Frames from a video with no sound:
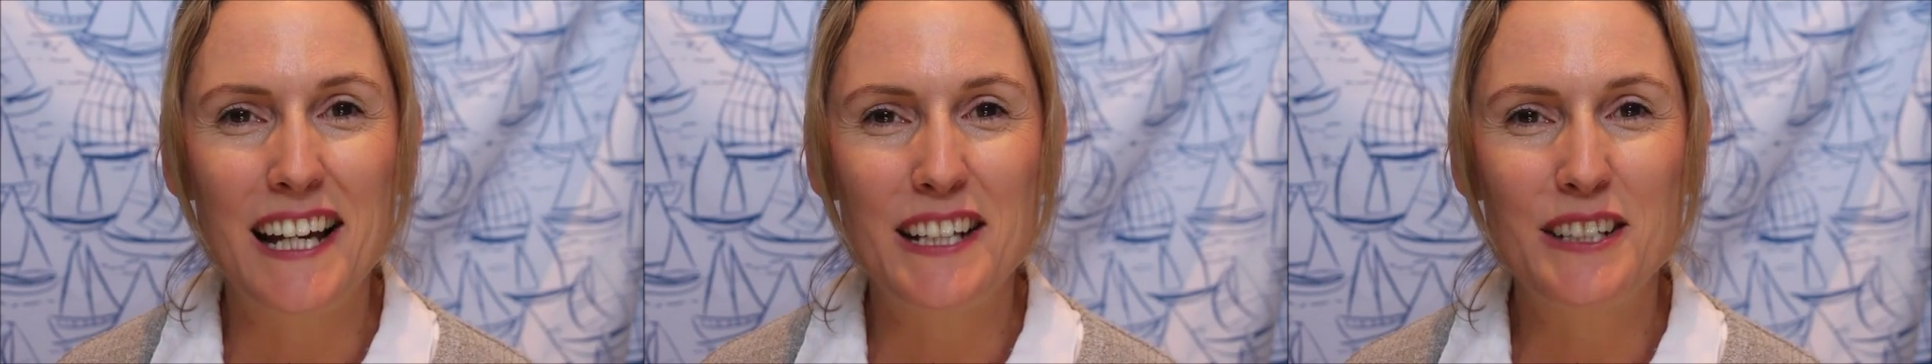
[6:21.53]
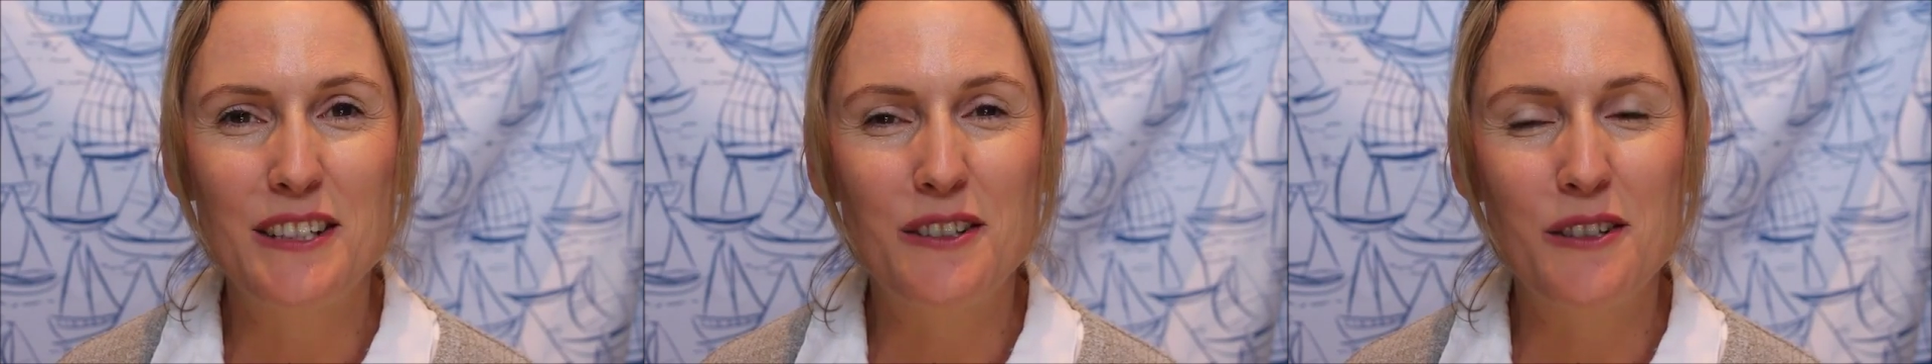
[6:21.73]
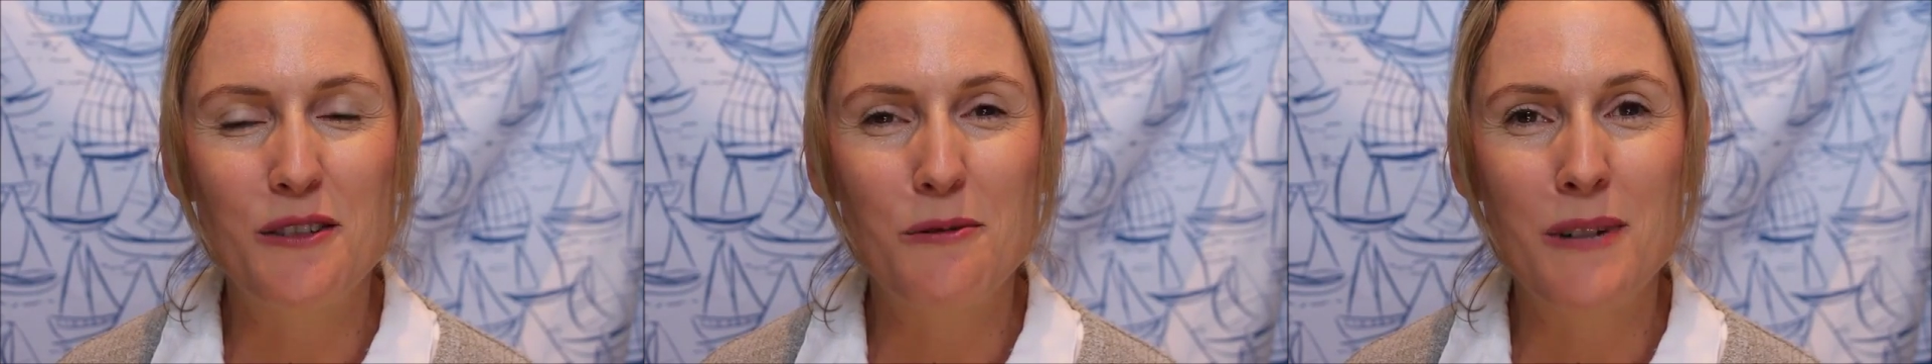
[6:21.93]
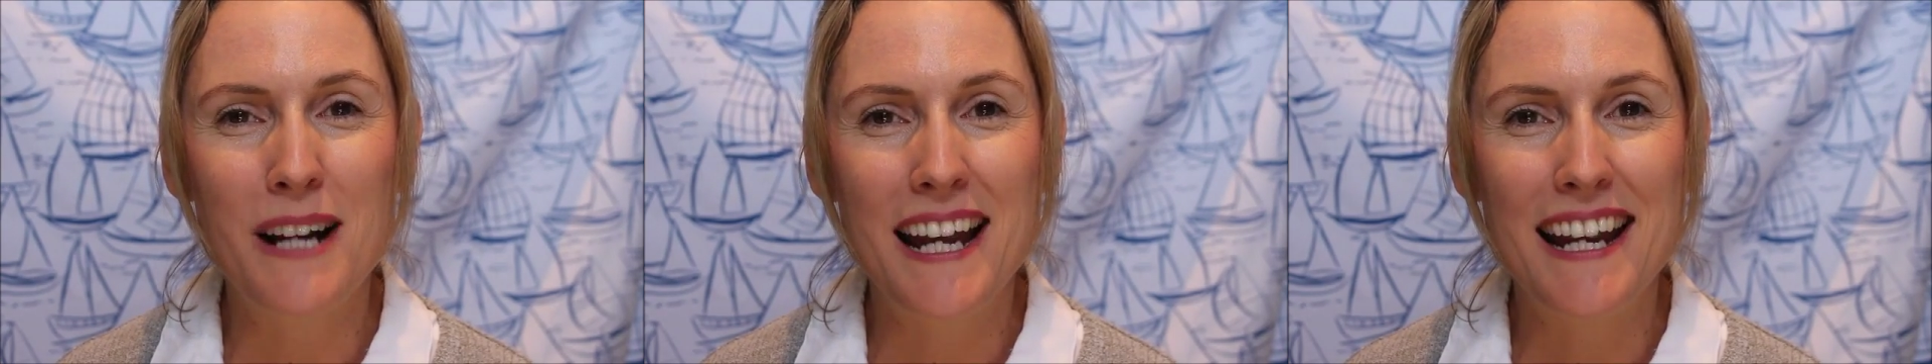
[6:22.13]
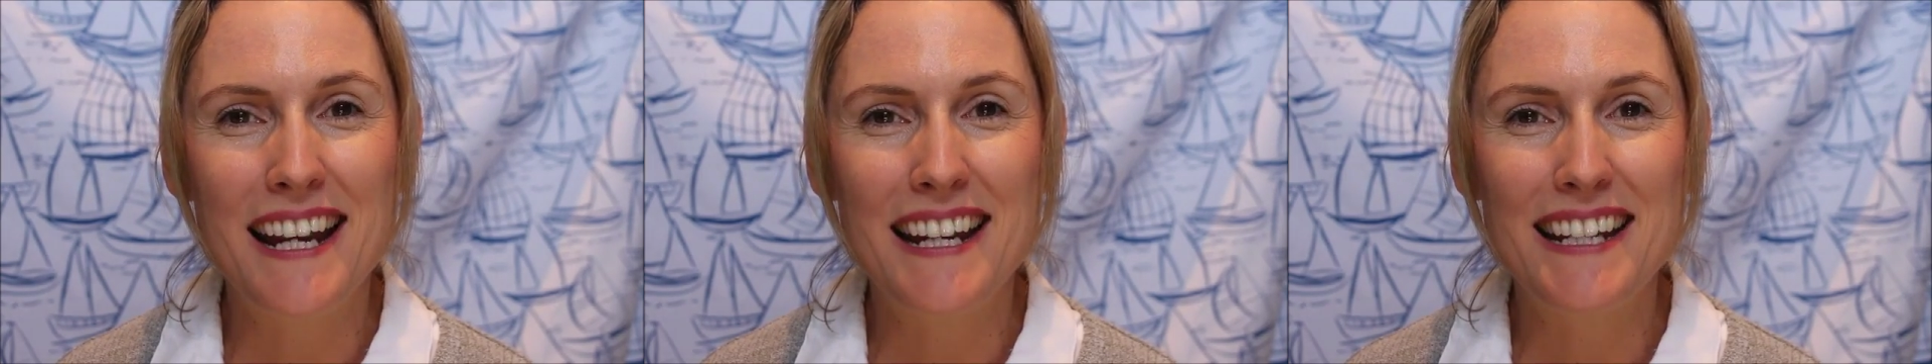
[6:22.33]
you're
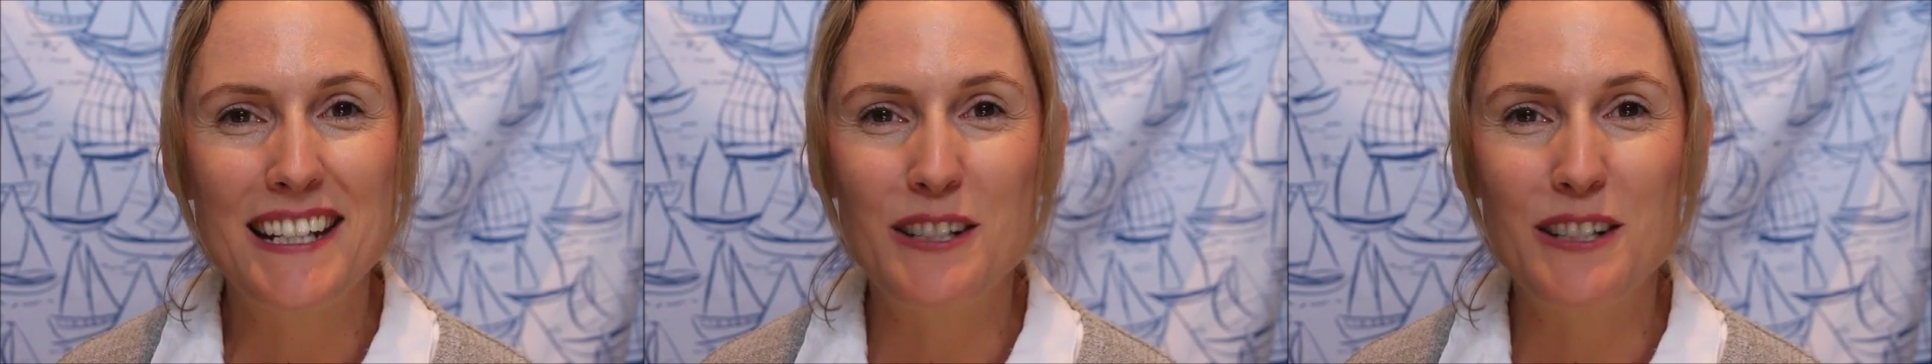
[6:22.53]
away,